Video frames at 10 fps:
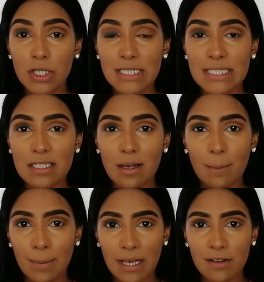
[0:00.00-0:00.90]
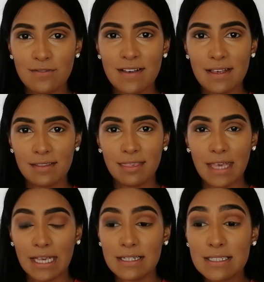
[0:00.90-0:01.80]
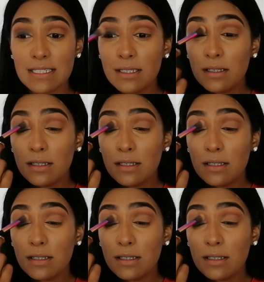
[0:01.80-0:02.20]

just above that.